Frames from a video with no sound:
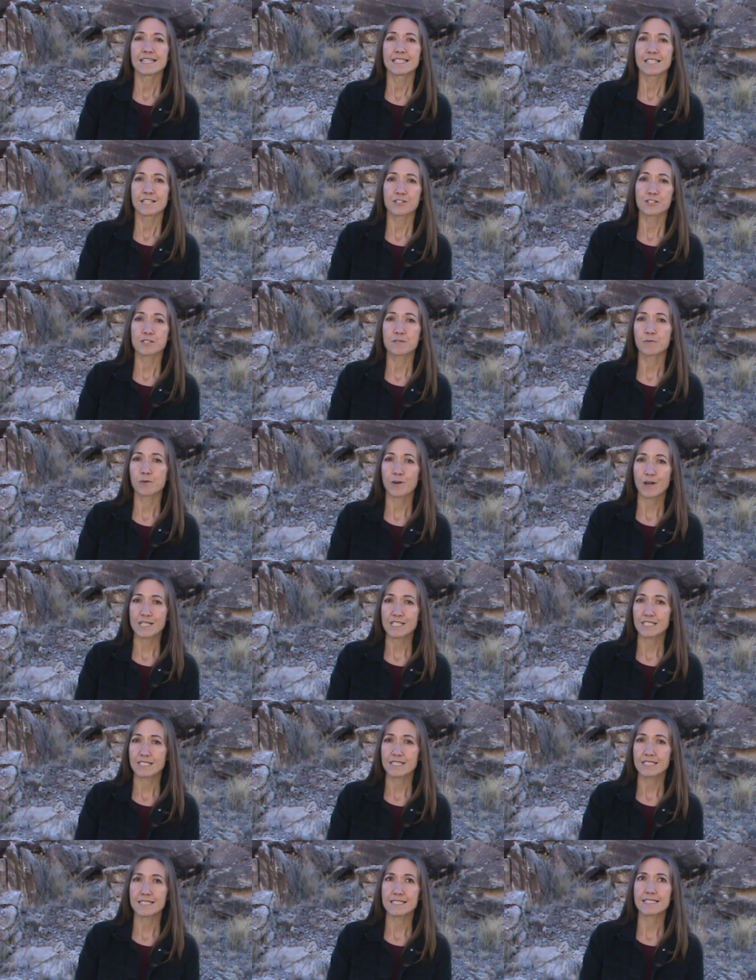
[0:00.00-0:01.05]
There's some
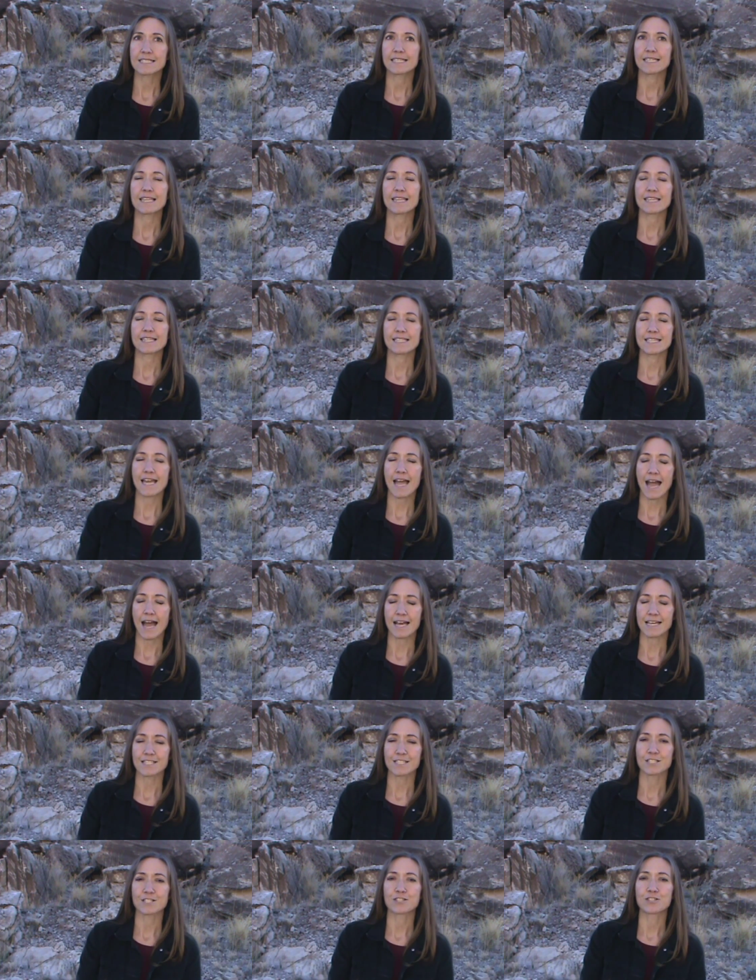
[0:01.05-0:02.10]
questions to
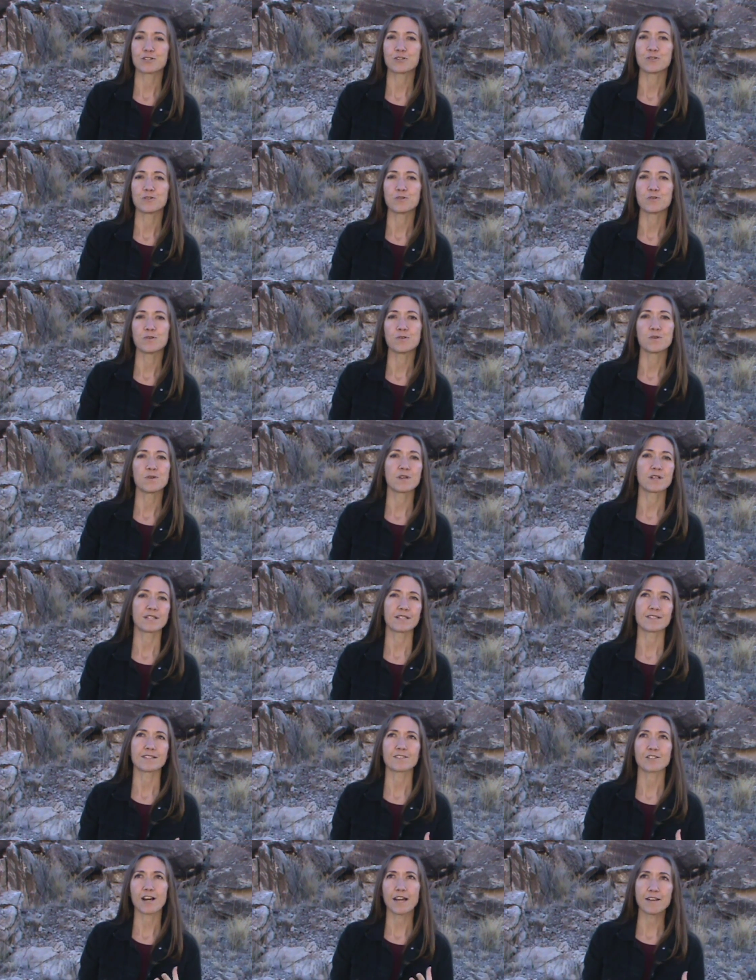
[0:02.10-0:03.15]
ask to
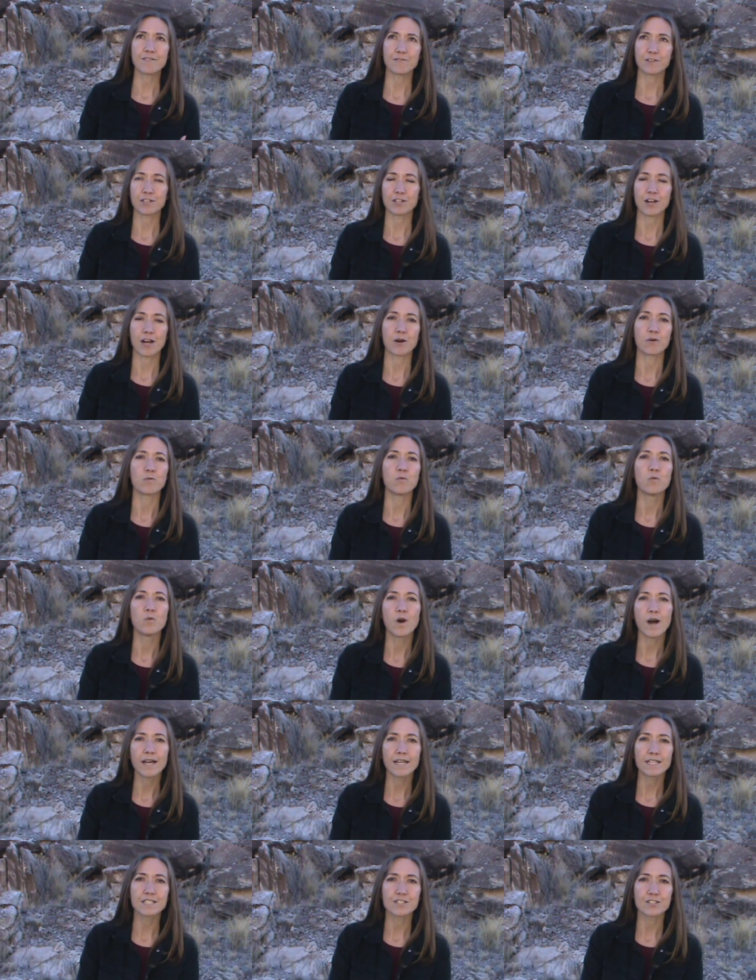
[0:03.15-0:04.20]
try and figure out,
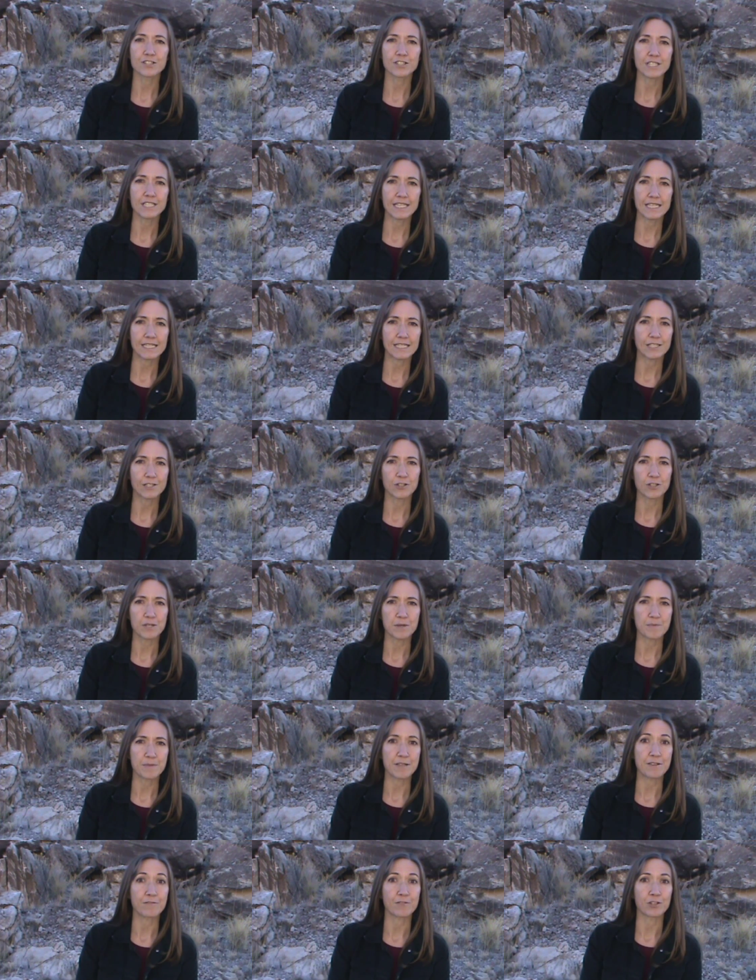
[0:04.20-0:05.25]
what is your kit going to
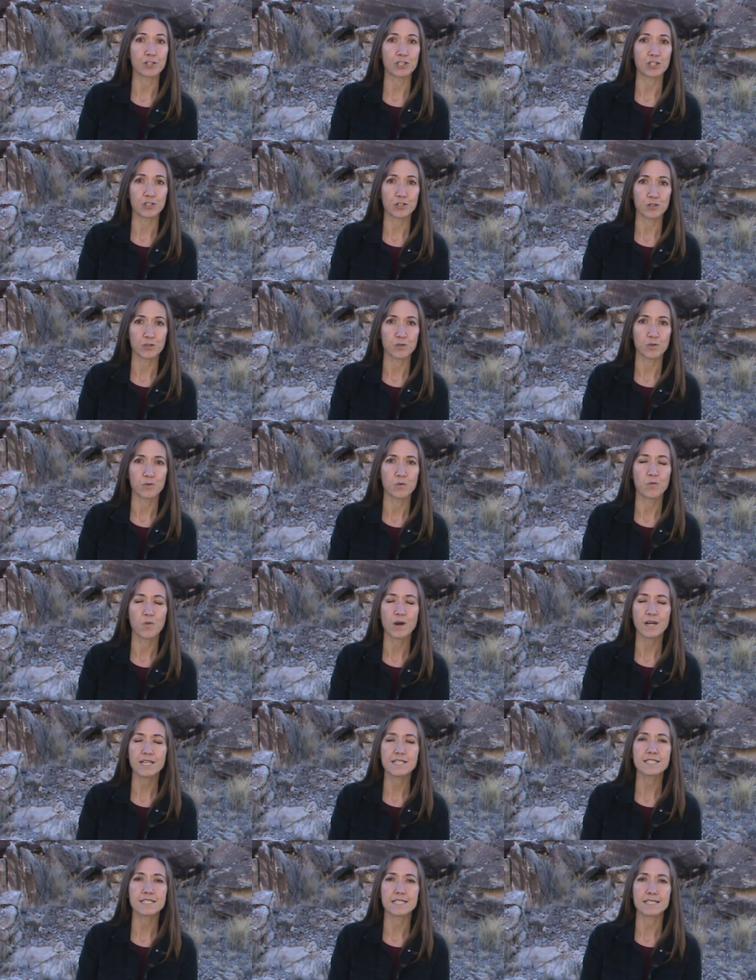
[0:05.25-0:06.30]
be for you?
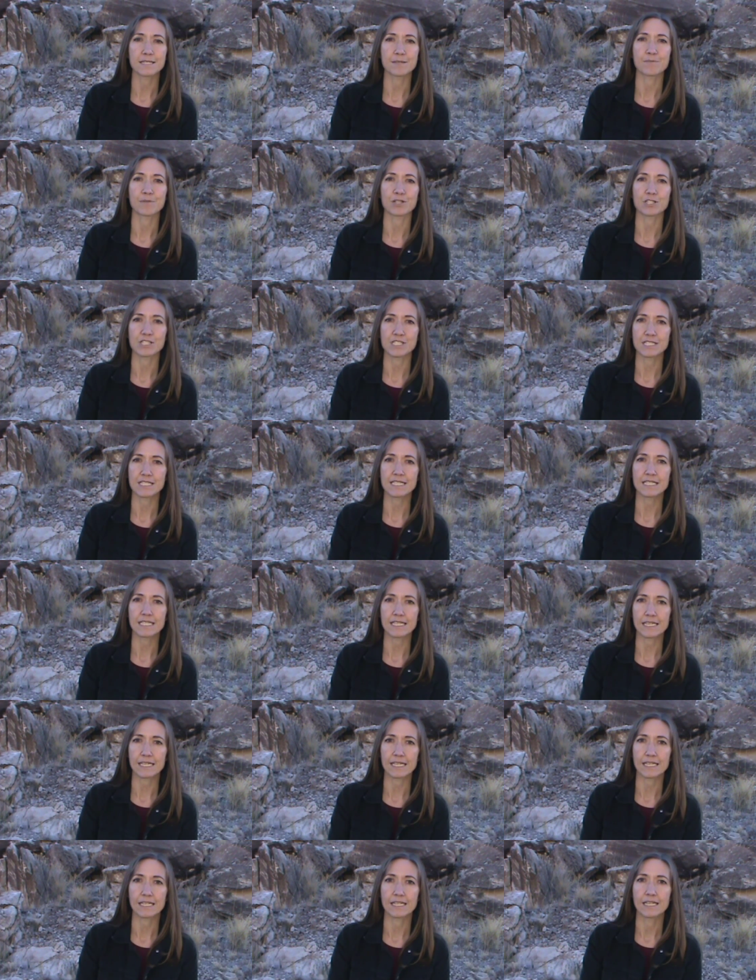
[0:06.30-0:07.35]
What is this emergency
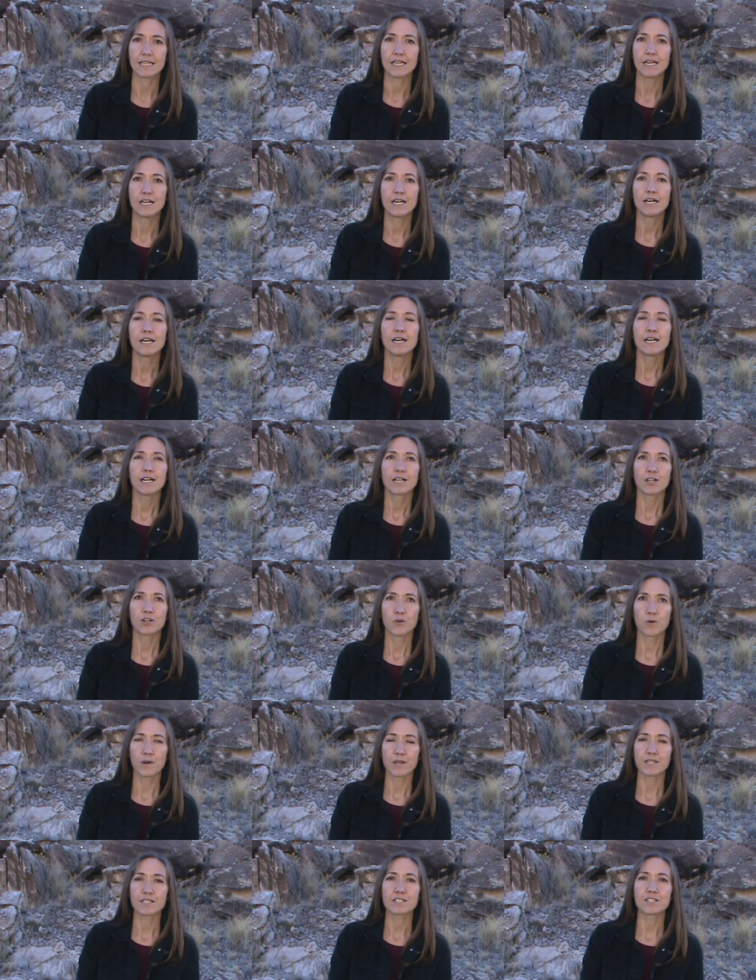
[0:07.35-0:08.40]
kit
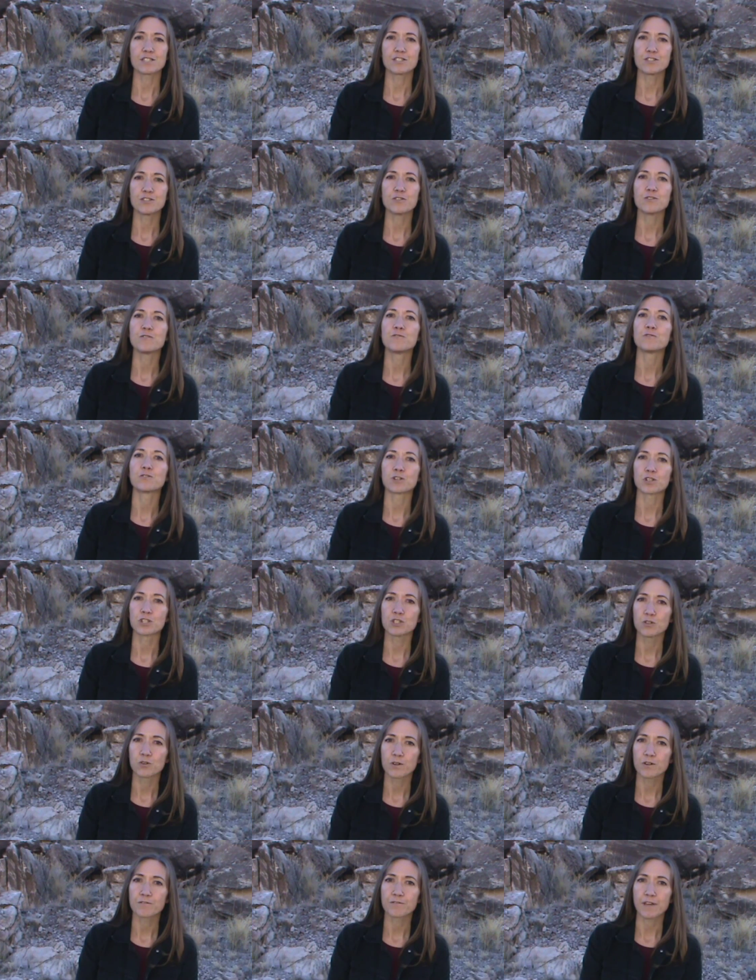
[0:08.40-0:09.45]
going to do for
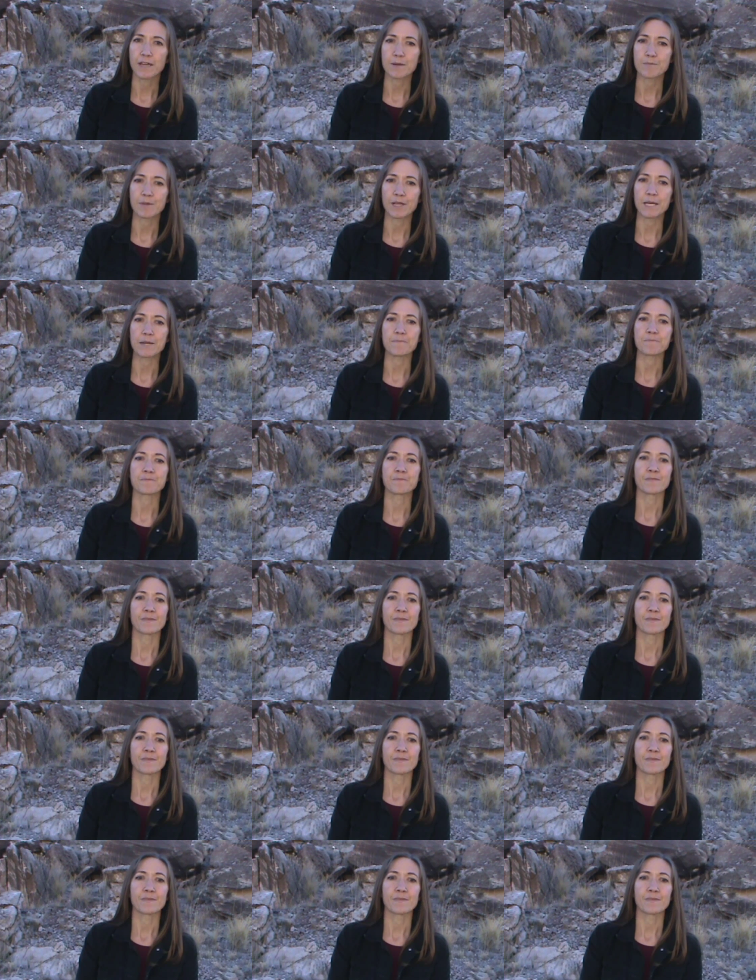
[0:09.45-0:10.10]
your family?